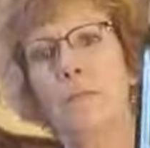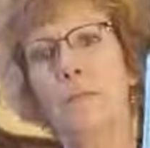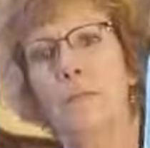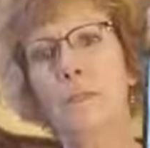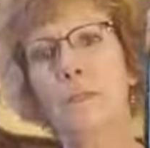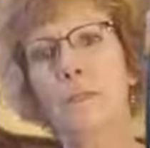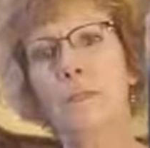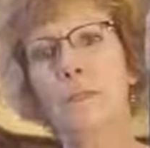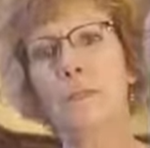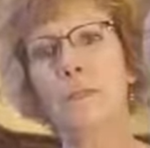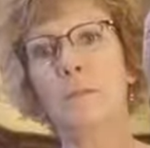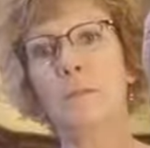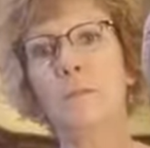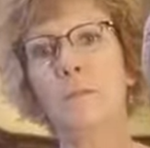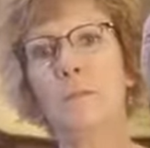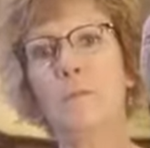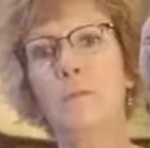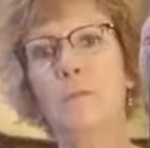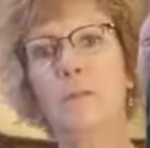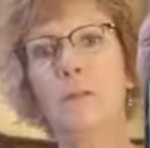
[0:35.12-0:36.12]
Oil. It's a
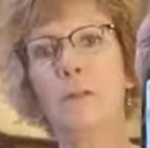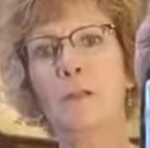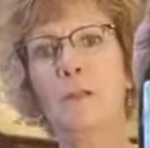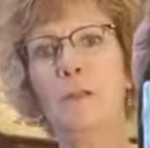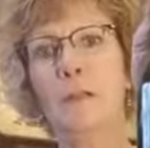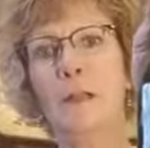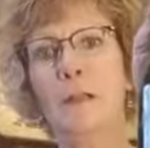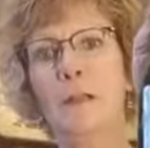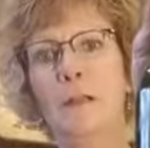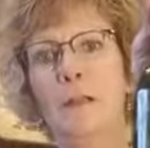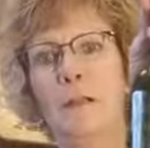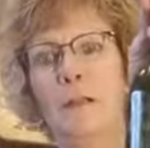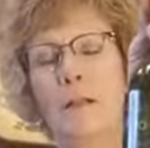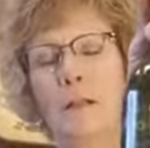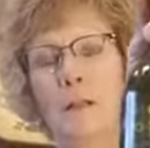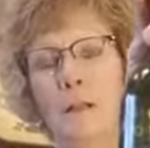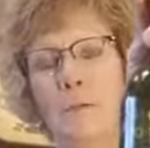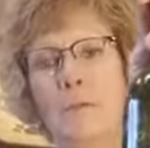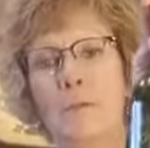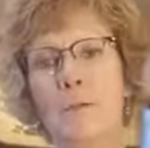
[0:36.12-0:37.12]
beautiful
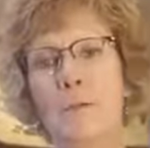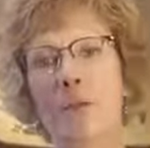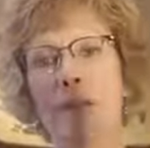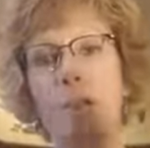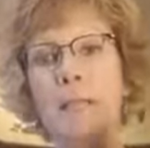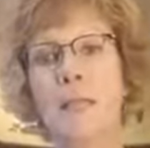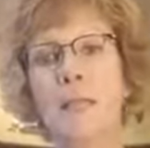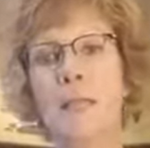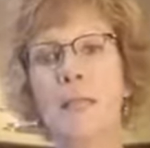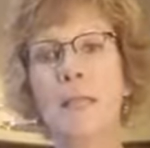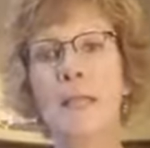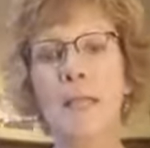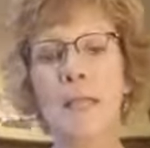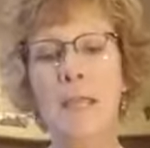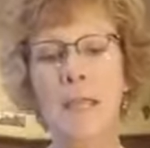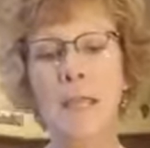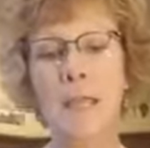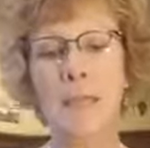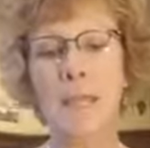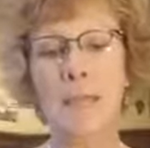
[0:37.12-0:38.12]
olive oil.
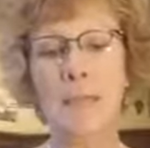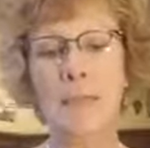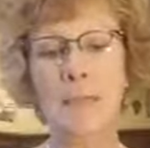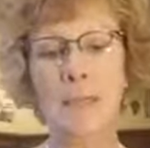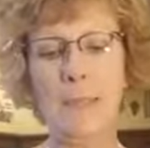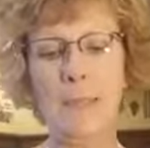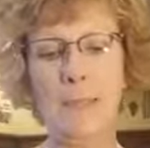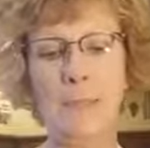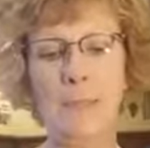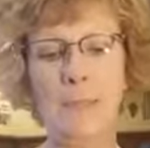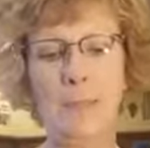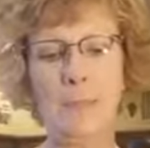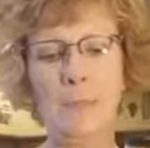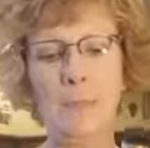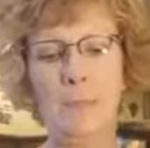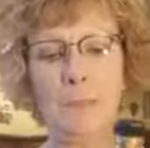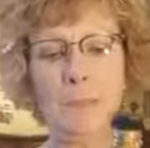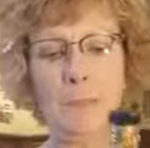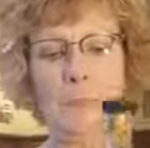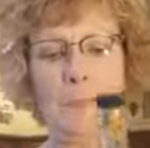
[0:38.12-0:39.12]
And then I
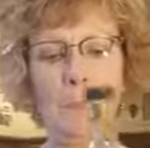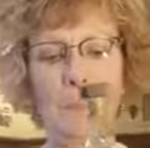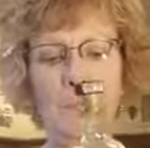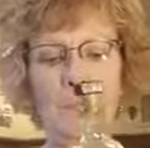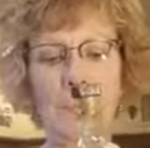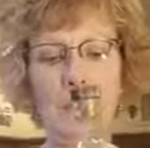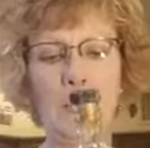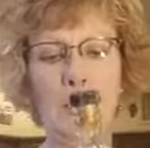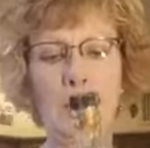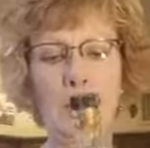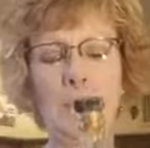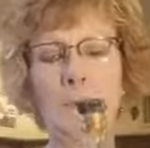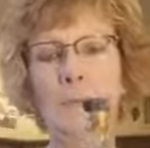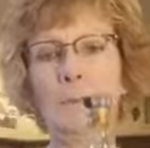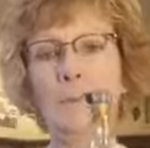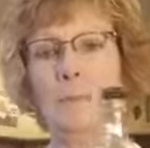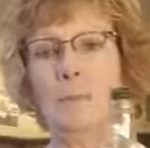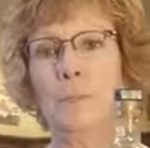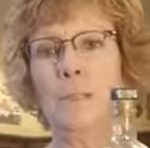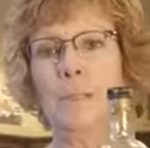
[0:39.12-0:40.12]
put some
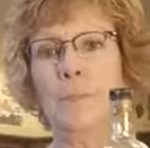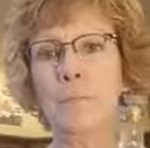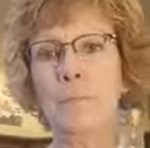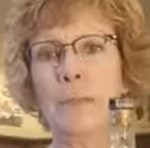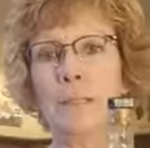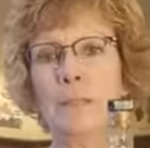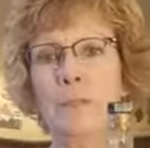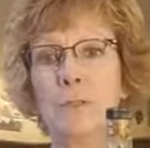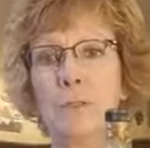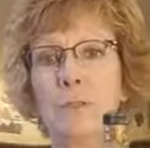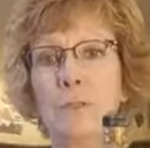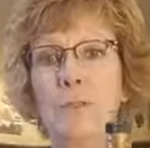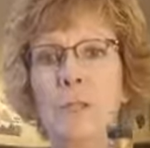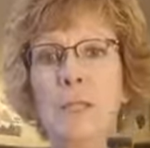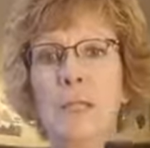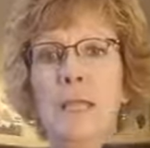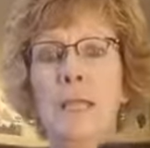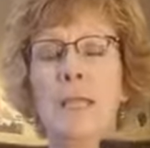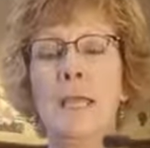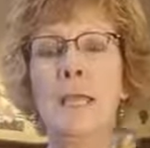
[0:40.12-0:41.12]
little bit of mustard
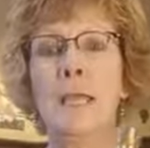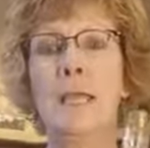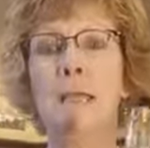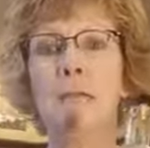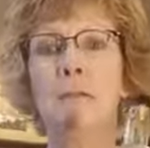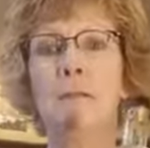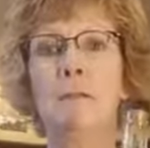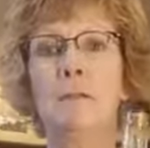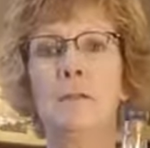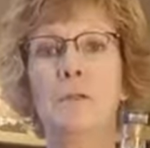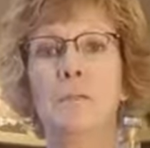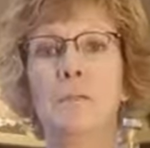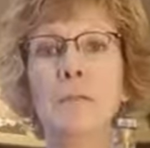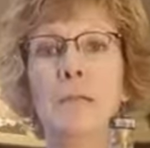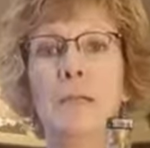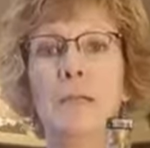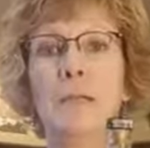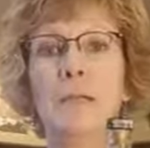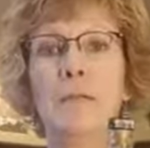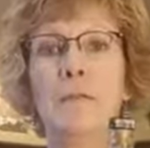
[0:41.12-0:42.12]
and a little
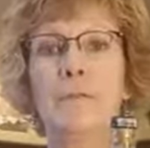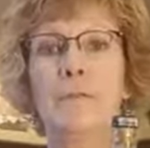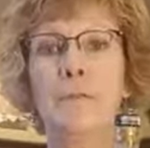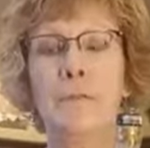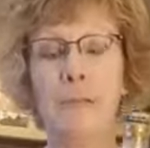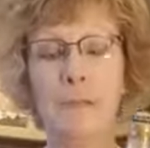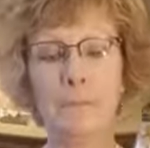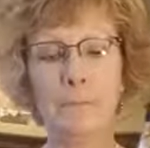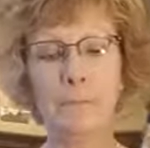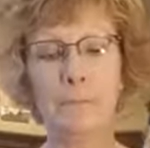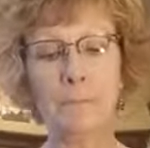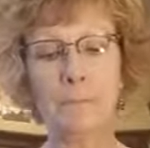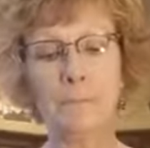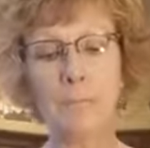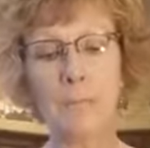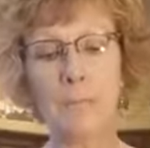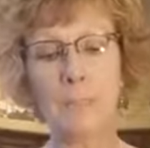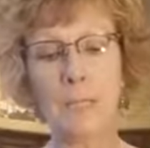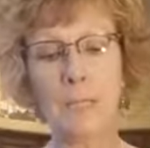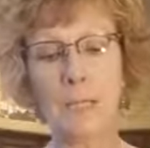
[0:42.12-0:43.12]
bit of
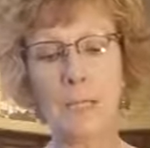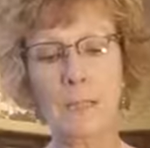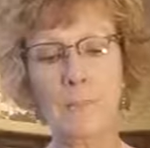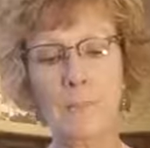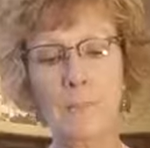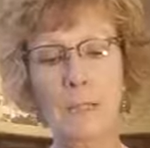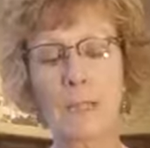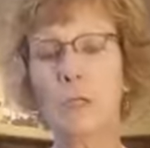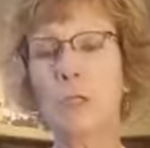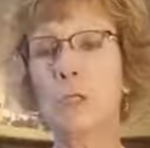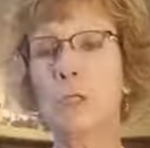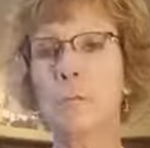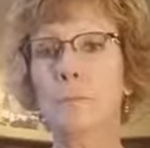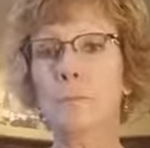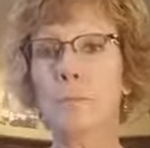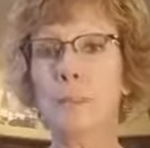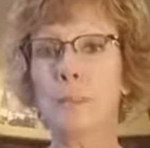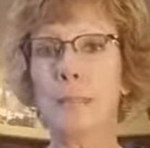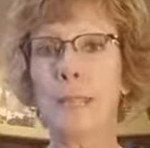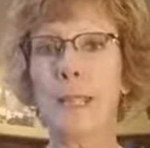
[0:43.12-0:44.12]

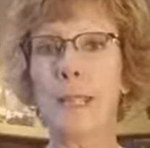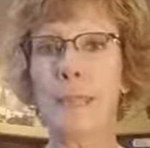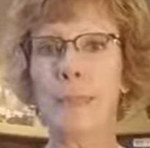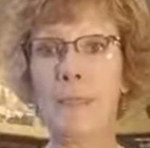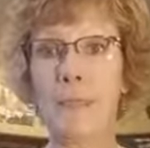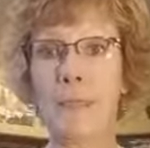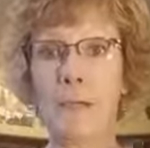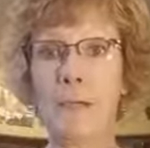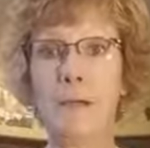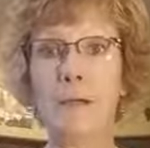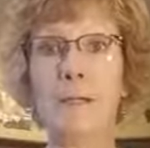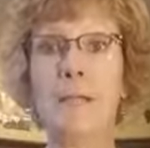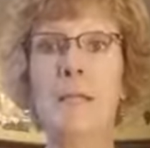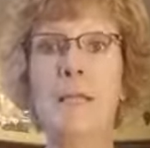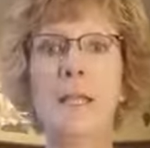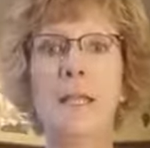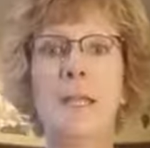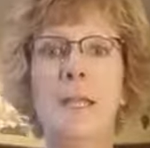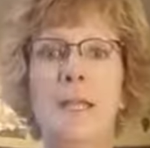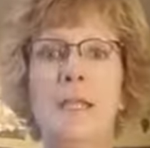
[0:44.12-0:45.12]
herbs in there.
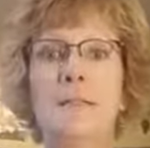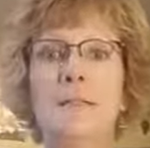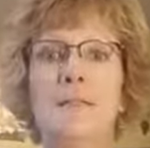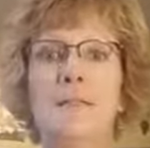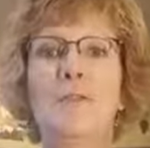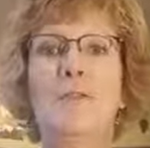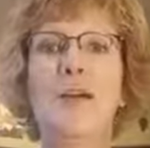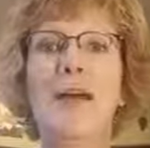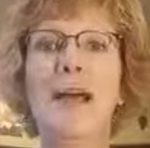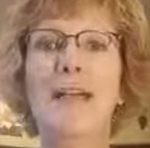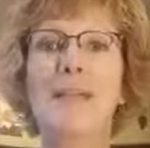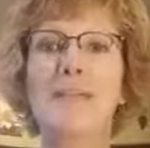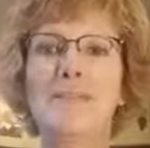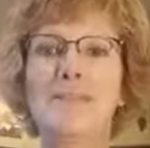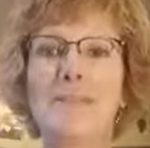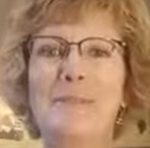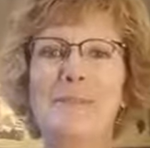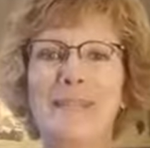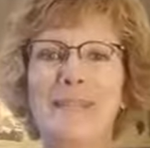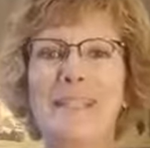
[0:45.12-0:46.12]
And so hi
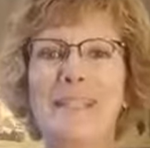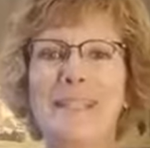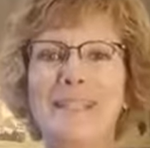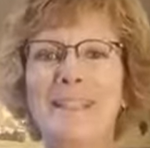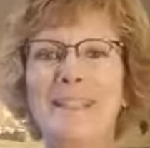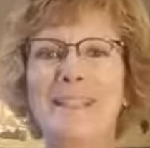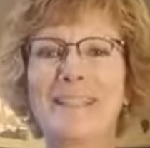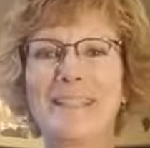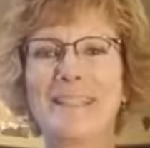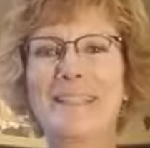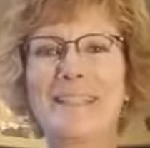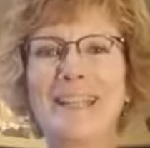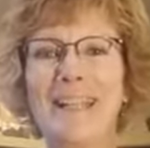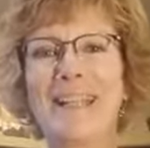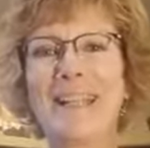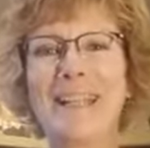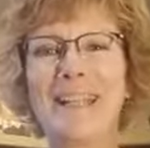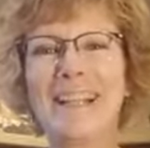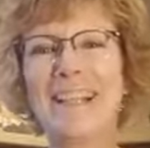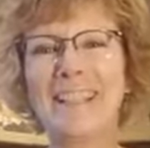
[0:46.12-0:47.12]
everyone that's just
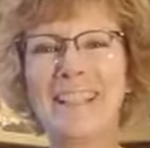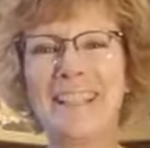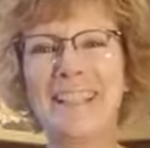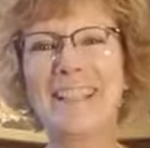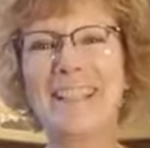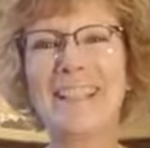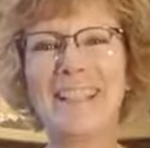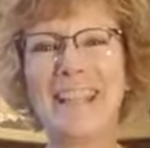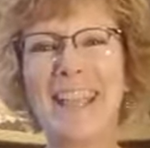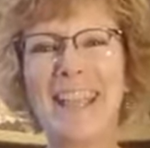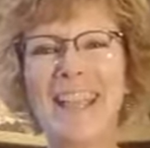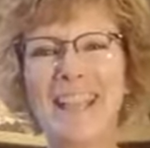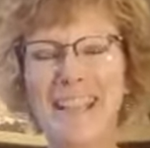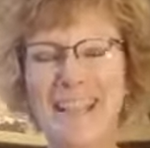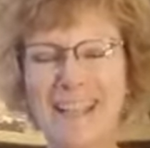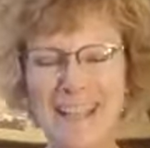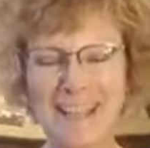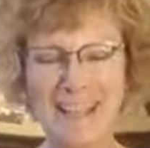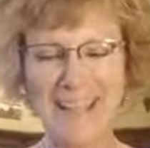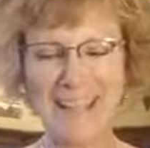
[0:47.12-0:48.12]
signing on, just say
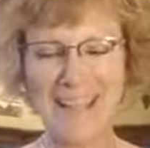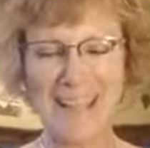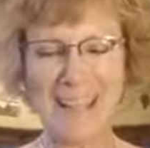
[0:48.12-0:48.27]
hi.